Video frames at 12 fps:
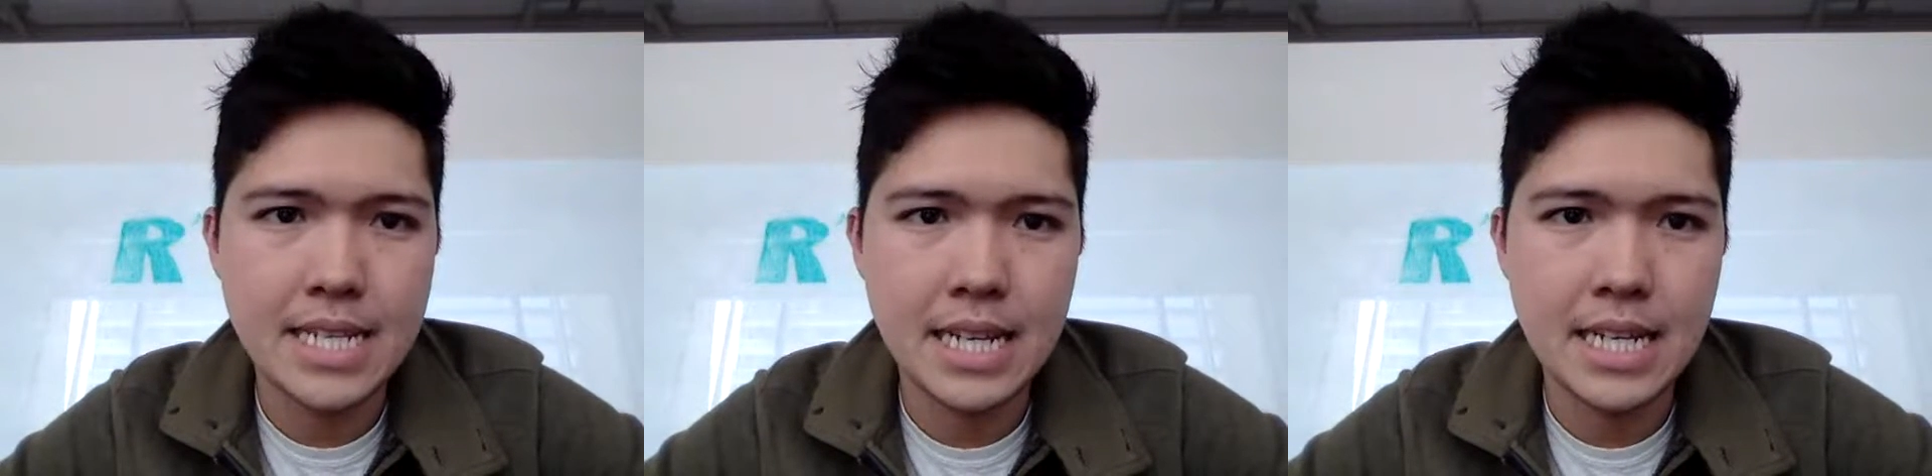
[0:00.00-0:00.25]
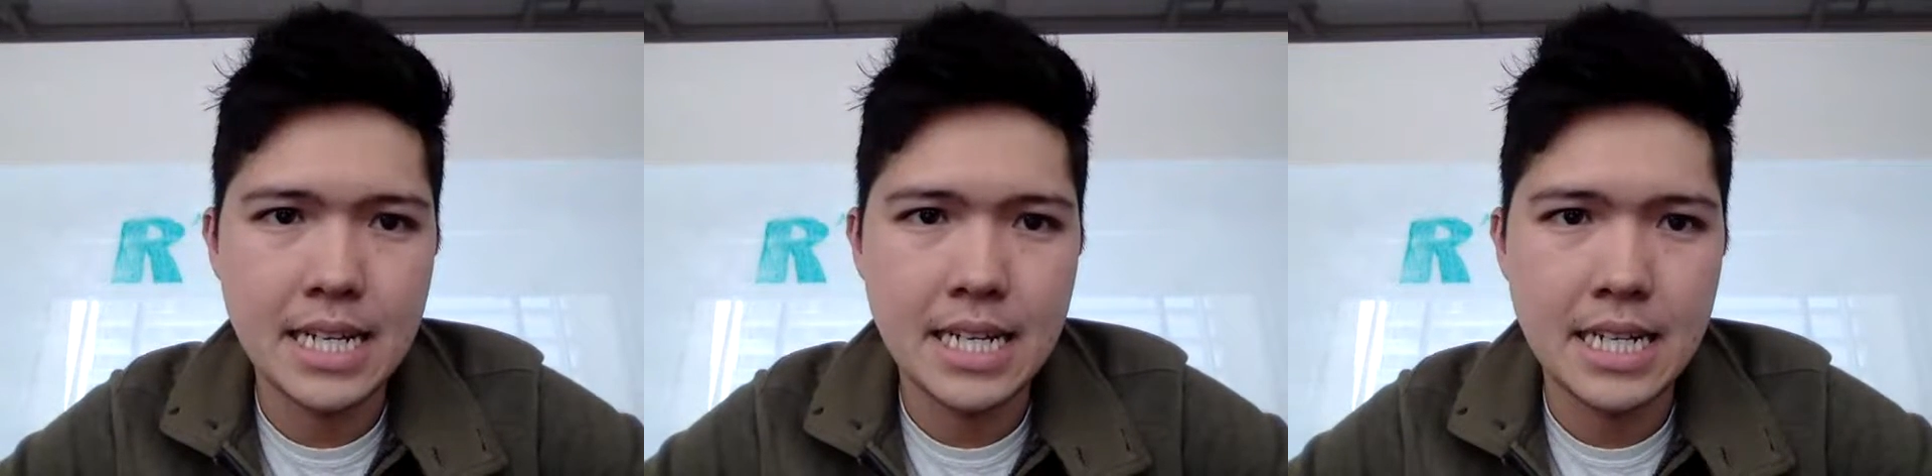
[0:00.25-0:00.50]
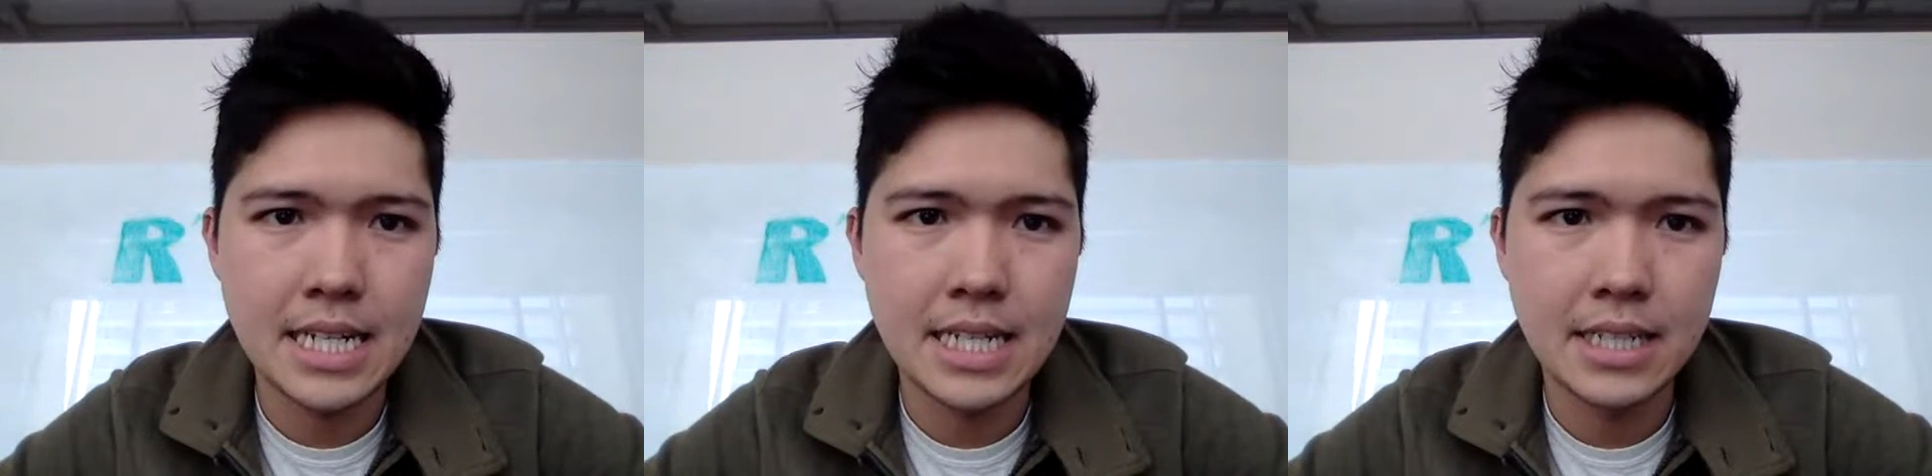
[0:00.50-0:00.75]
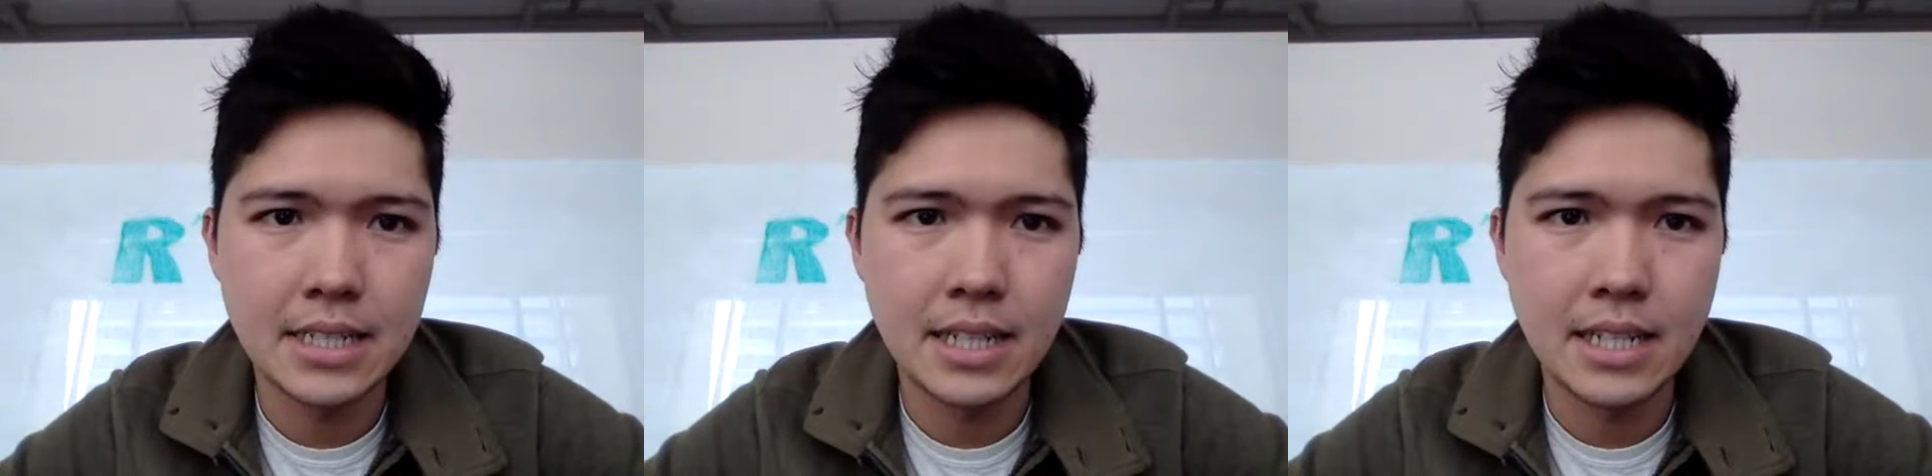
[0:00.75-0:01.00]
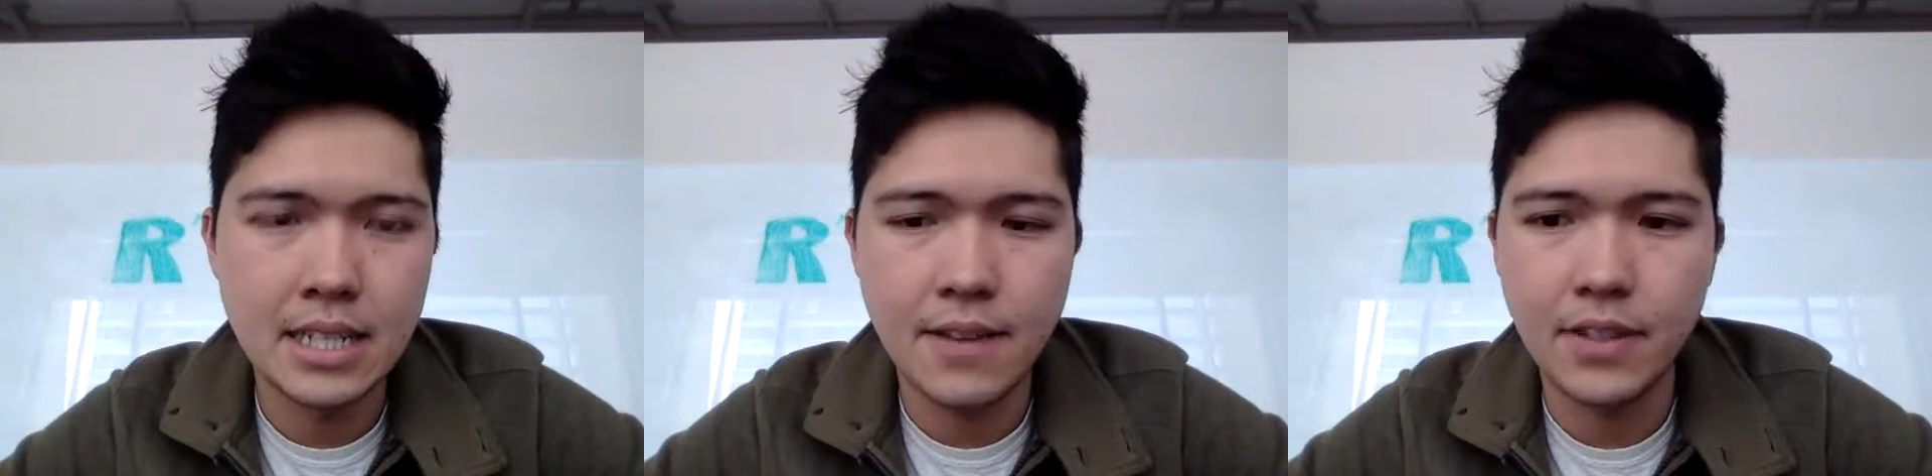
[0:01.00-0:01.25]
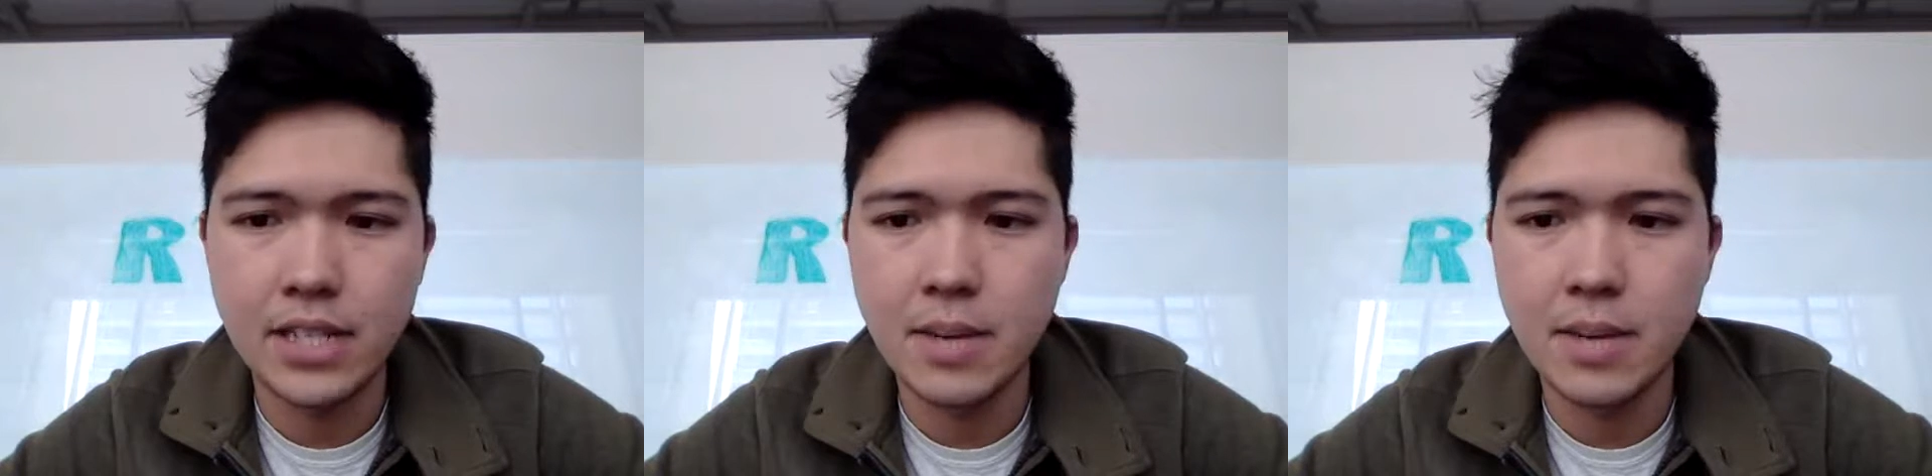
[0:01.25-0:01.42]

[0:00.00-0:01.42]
definitely